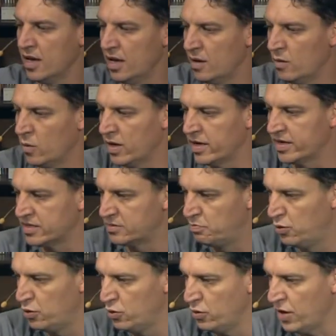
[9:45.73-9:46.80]
And what does
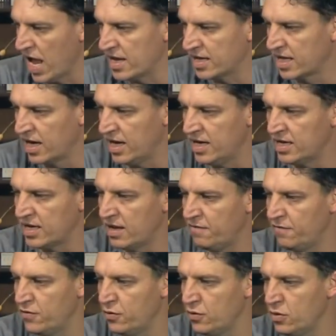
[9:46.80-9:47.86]
blue and green
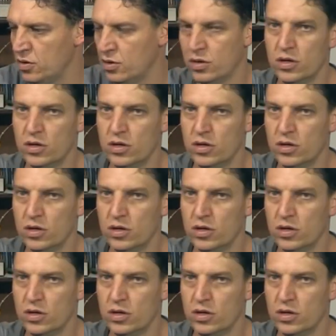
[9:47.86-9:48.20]
give you?